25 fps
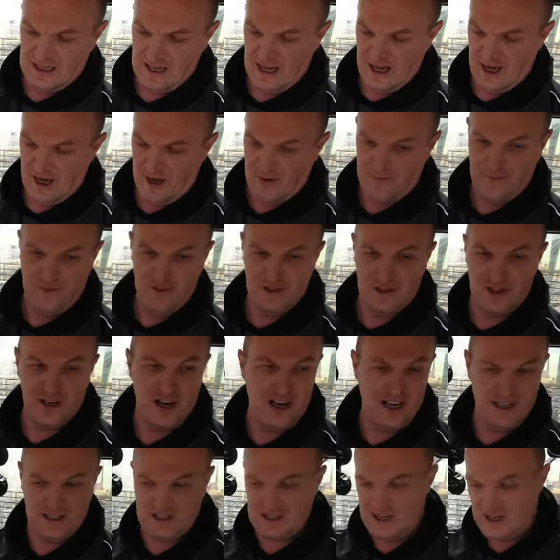get off the
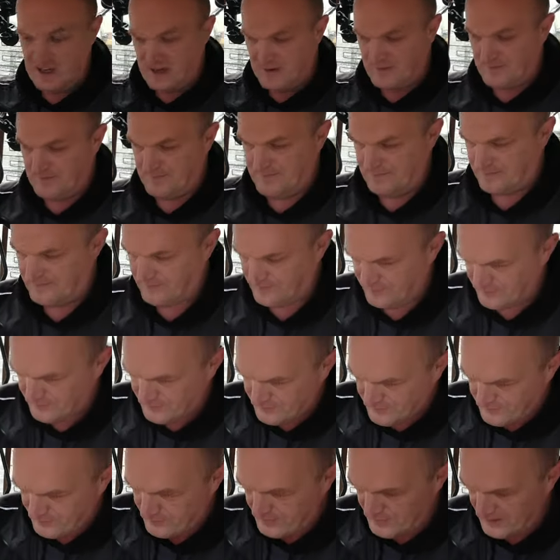tractor,
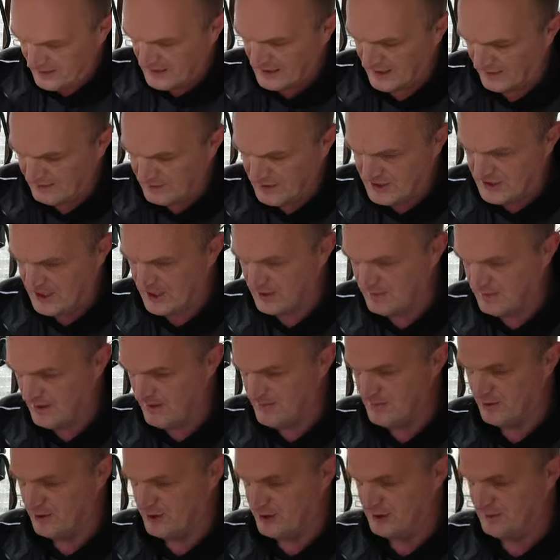give yourself a
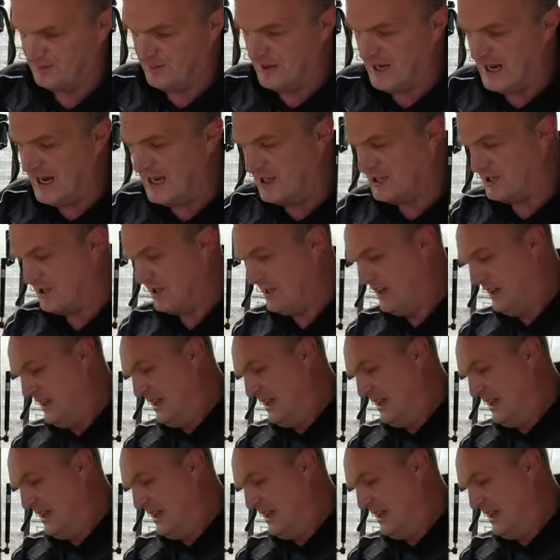bit more space.